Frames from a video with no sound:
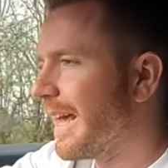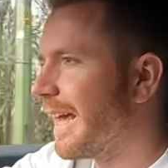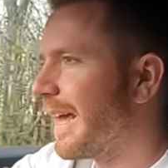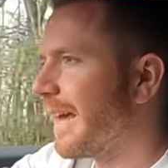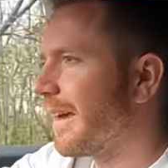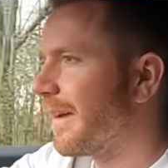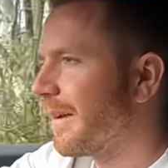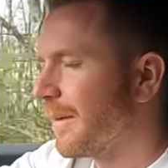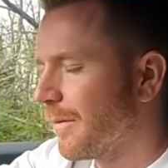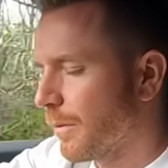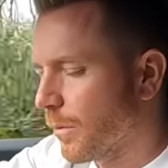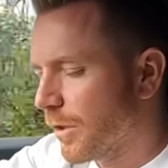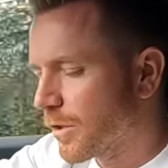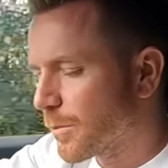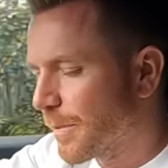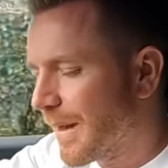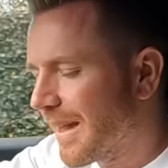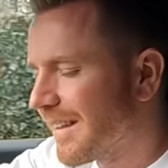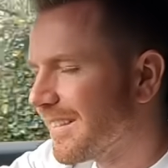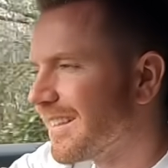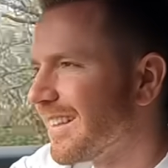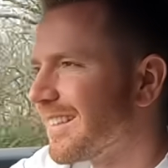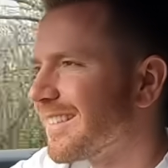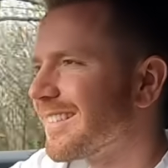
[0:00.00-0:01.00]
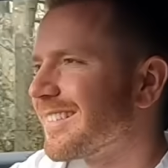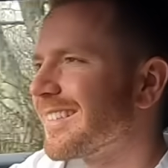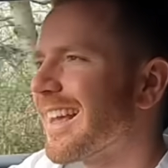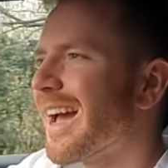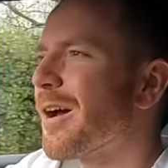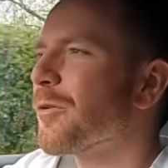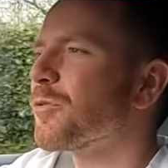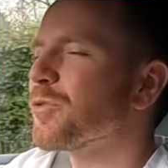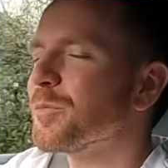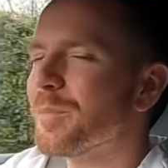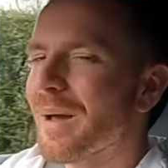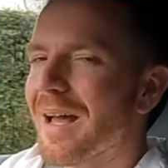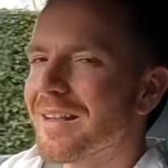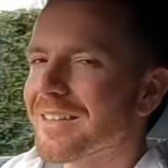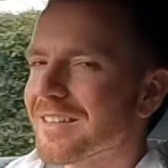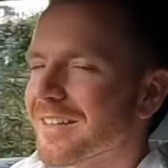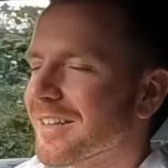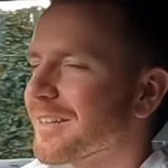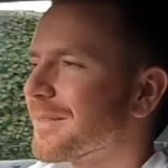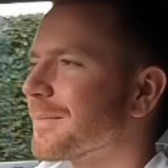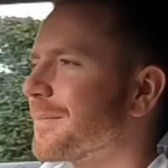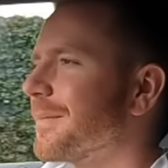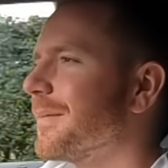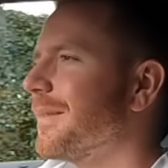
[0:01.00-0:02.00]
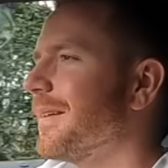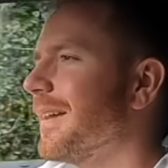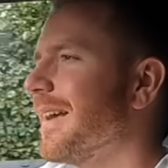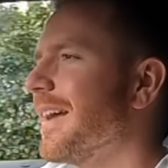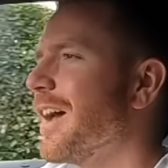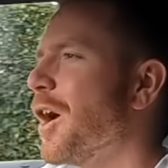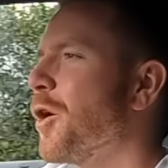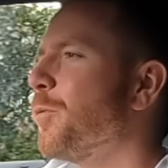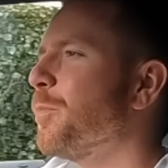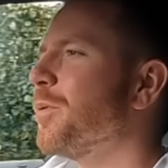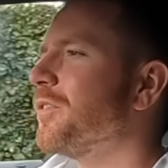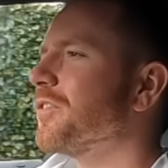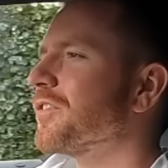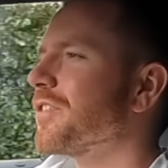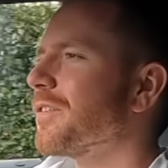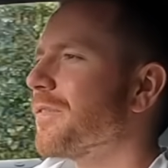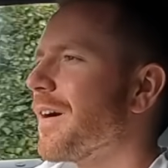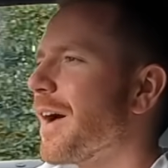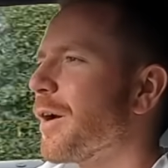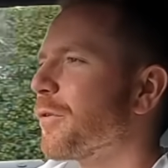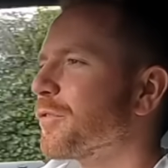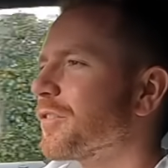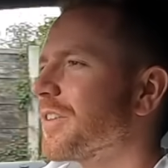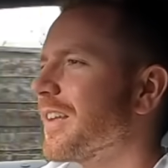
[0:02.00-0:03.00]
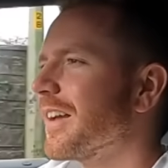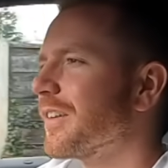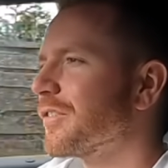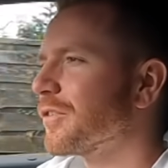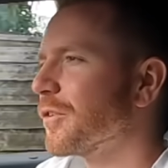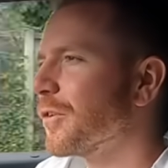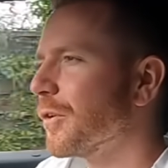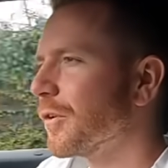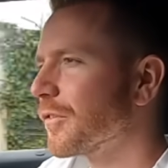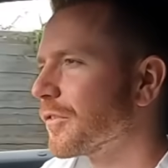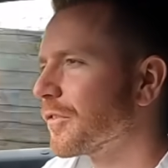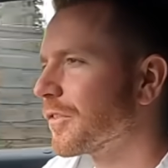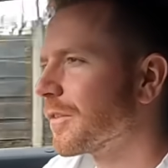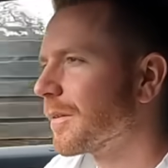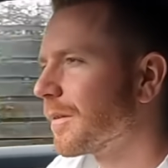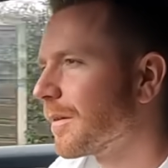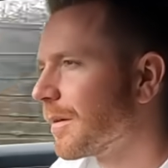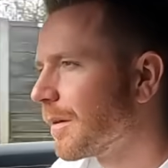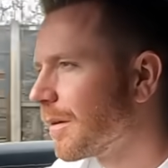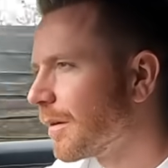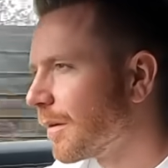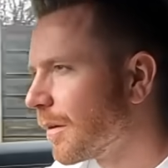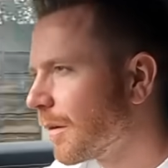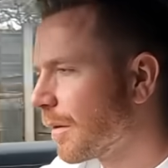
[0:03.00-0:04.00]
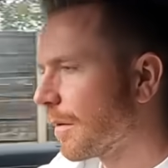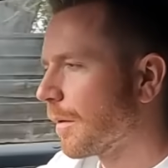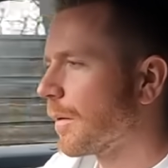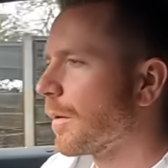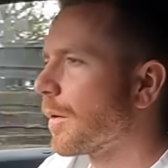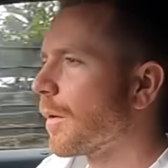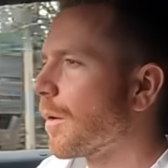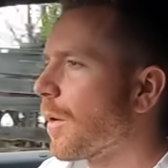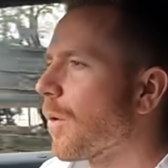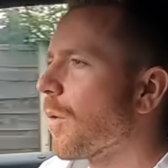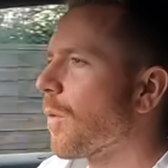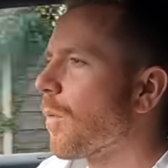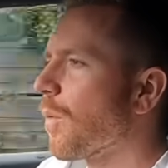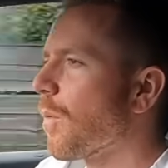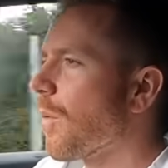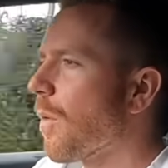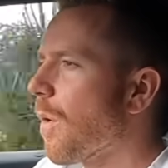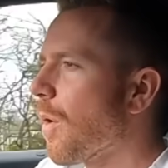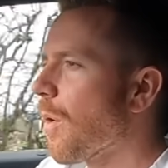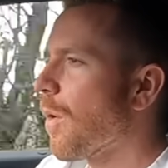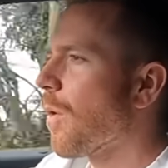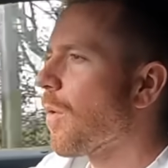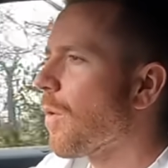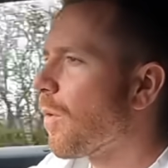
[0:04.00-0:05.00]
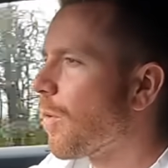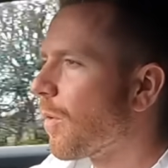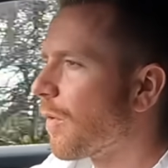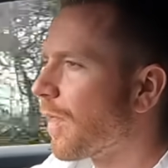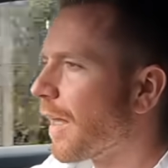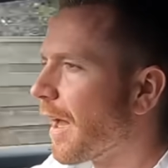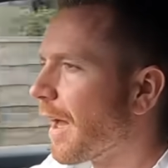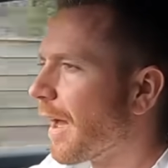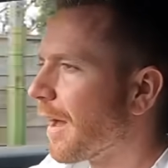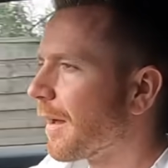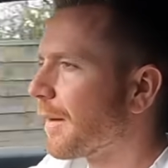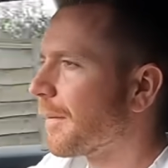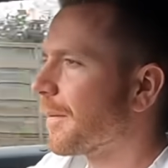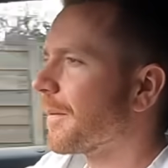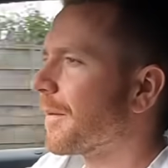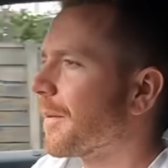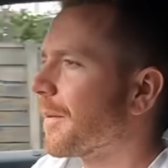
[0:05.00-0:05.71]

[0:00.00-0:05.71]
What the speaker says: here which makes it sound better. It opens the valves of the exhaust. Whoa there.